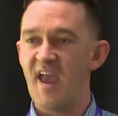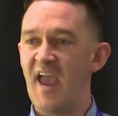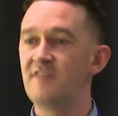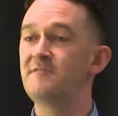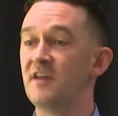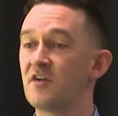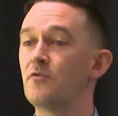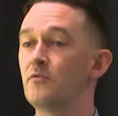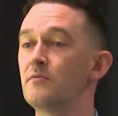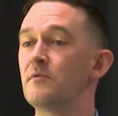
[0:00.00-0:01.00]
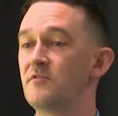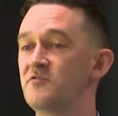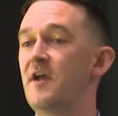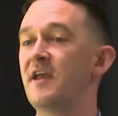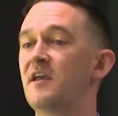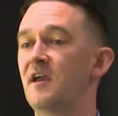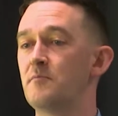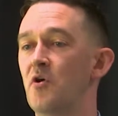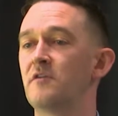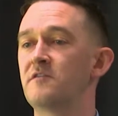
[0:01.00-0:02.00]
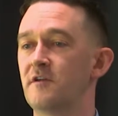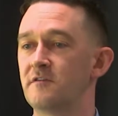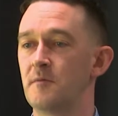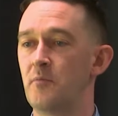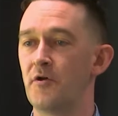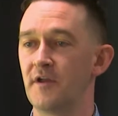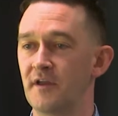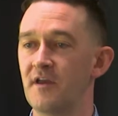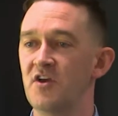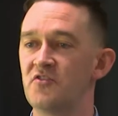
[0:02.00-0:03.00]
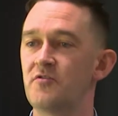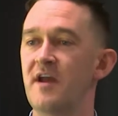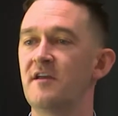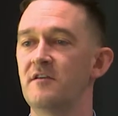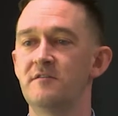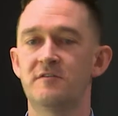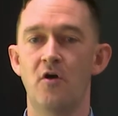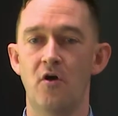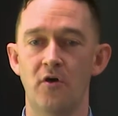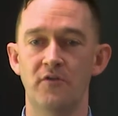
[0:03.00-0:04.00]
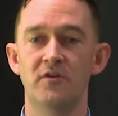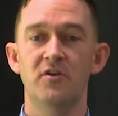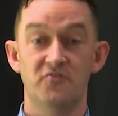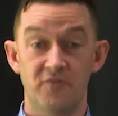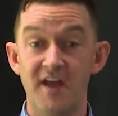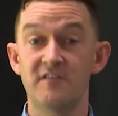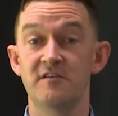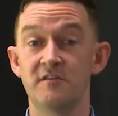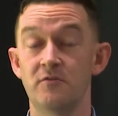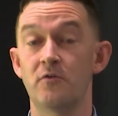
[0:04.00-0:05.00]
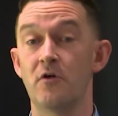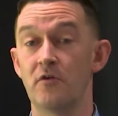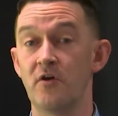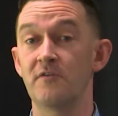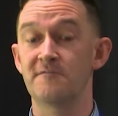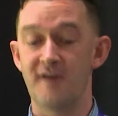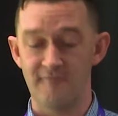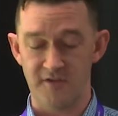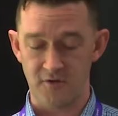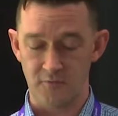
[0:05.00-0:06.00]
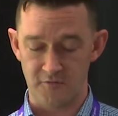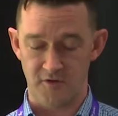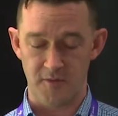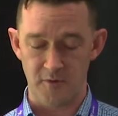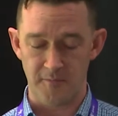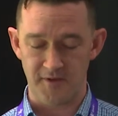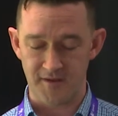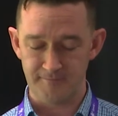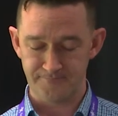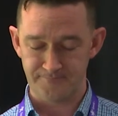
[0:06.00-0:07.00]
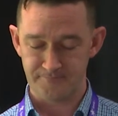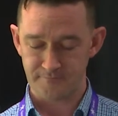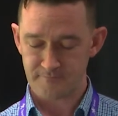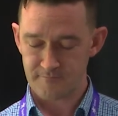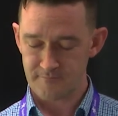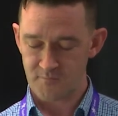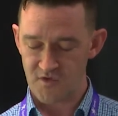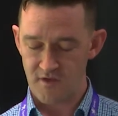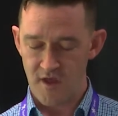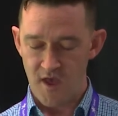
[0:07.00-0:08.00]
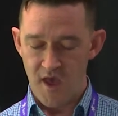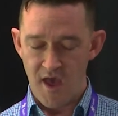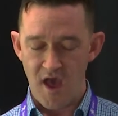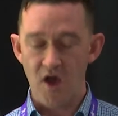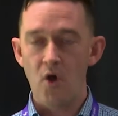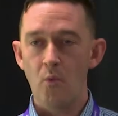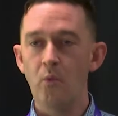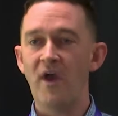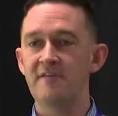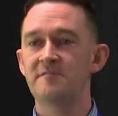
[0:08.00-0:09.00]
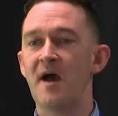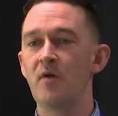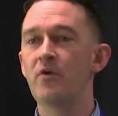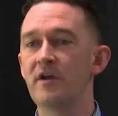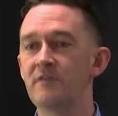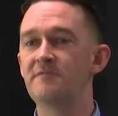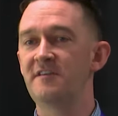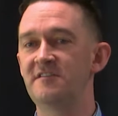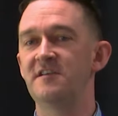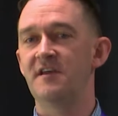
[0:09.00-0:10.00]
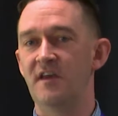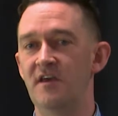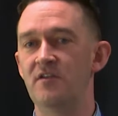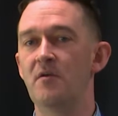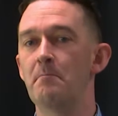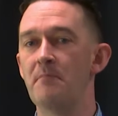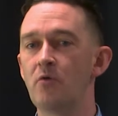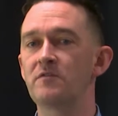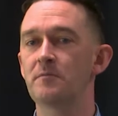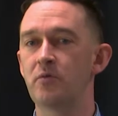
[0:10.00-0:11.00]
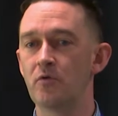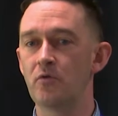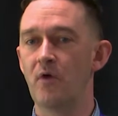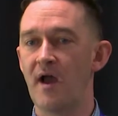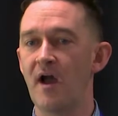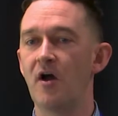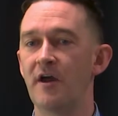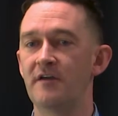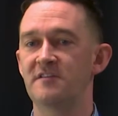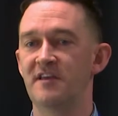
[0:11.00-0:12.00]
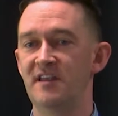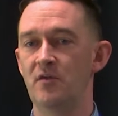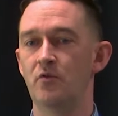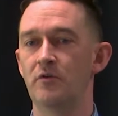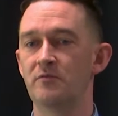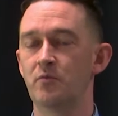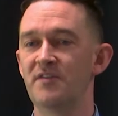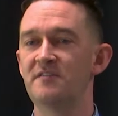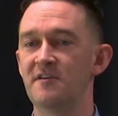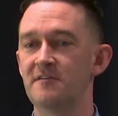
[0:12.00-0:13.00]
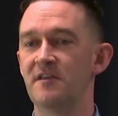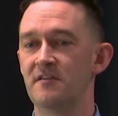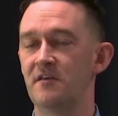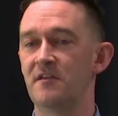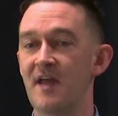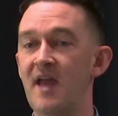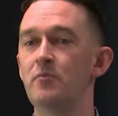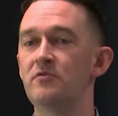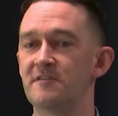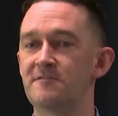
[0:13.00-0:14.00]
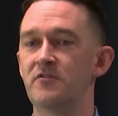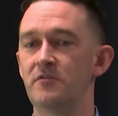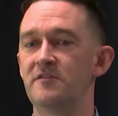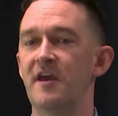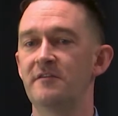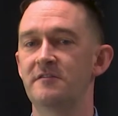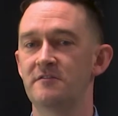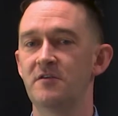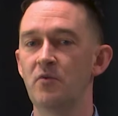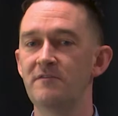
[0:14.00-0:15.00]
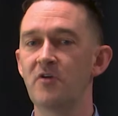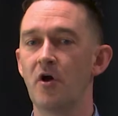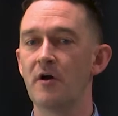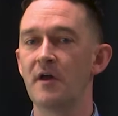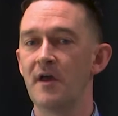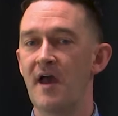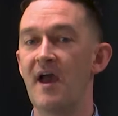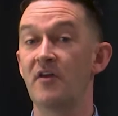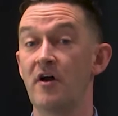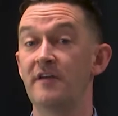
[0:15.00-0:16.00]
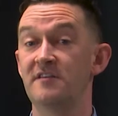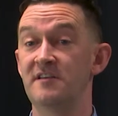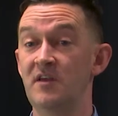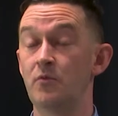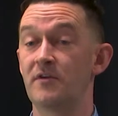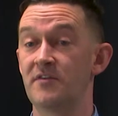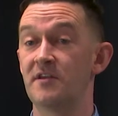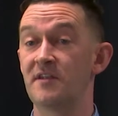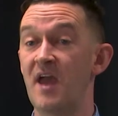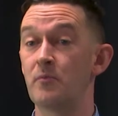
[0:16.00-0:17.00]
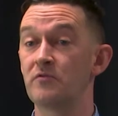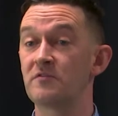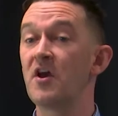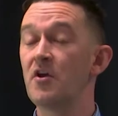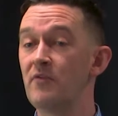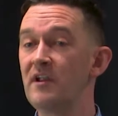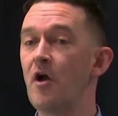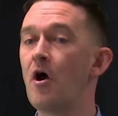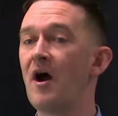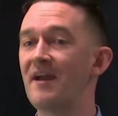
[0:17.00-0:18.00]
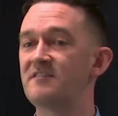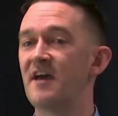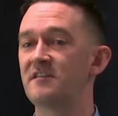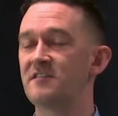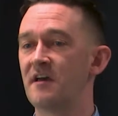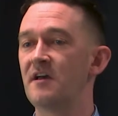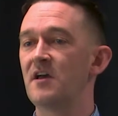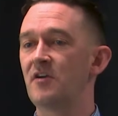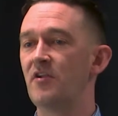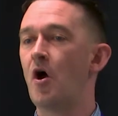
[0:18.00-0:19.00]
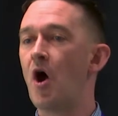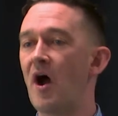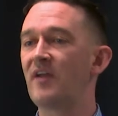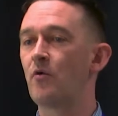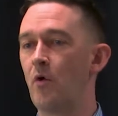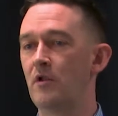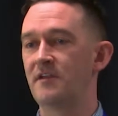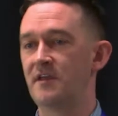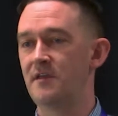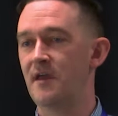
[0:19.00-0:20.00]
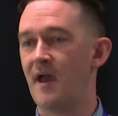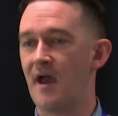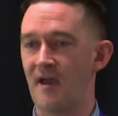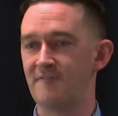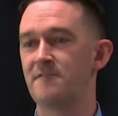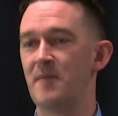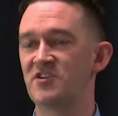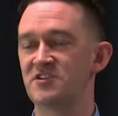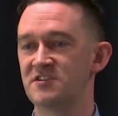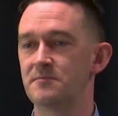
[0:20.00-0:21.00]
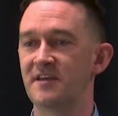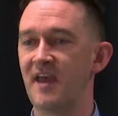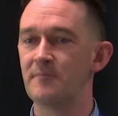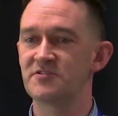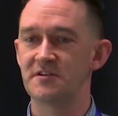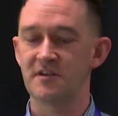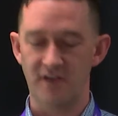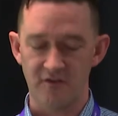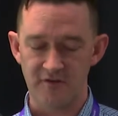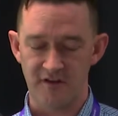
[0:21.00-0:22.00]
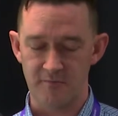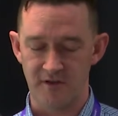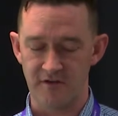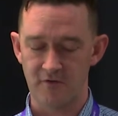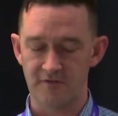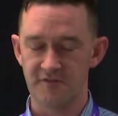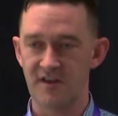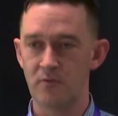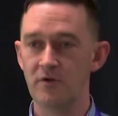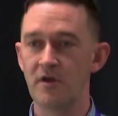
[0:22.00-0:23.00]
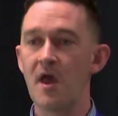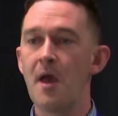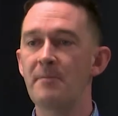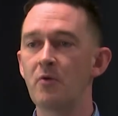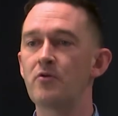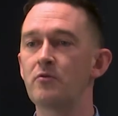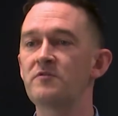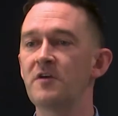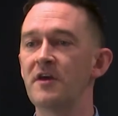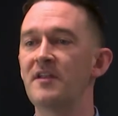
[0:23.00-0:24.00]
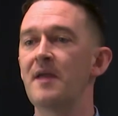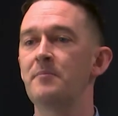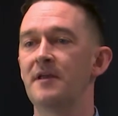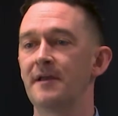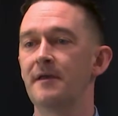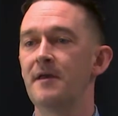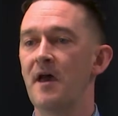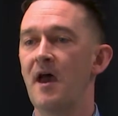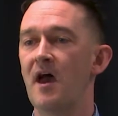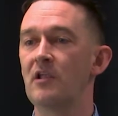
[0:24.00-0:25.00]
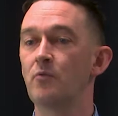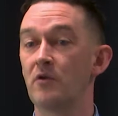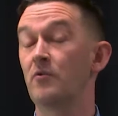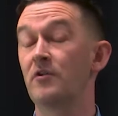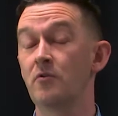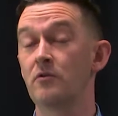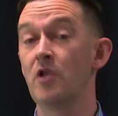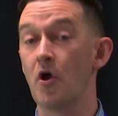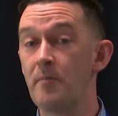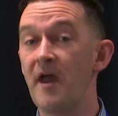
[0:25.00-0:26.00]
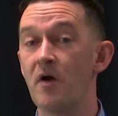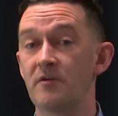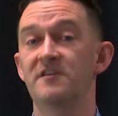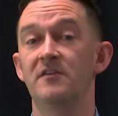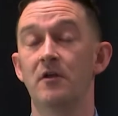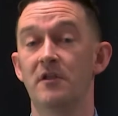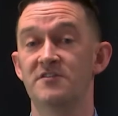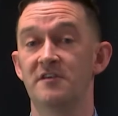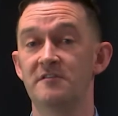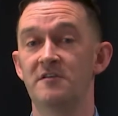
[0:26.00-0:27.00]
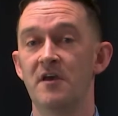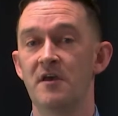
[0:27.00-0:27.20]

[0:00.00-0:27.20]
and vehicle tracking and monitoring, so putting trackers on tractors or on farm vehicles on the property. At Spark, we're investing in multiple IoT networks that enable different use cases. So we've got an IoT network that enables really high data, kind of high quality information to be captured and transmitted across the network, but we're also enabling what are called low power technologies.